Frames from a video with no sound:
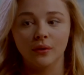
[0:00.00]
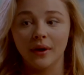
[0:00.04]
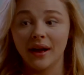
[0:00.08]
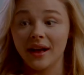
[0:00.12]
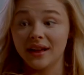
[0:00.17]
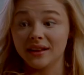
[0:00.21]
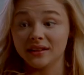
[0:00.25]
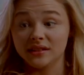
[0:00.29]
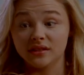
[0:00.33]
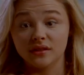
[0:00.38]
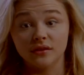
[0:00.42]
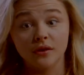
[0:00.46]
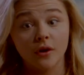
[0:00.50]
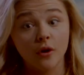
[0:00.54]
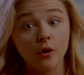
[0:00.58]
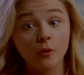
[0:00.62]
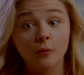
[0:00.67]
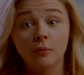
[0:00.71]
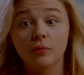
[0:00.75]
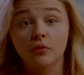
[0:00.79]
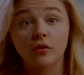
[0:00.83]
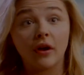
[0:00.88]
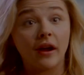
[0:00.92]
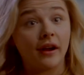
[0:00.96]
has no
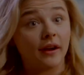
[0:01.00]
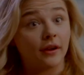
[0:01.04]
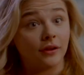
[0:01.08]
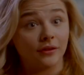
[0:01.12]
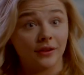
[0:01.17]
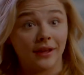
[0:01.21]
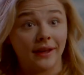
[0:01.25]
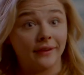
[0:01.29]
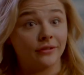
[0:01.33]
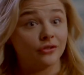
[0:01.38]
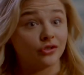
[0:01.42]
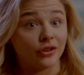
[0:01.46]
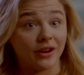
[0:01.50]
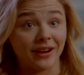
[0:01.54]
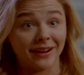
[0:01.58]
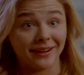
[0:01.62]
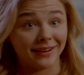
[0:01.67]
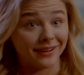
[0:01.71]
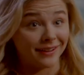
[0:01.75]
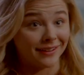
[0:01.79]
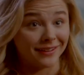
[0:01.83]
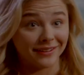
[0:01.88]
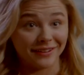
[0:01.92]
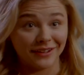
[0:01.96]
prior life
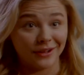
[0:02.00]
training.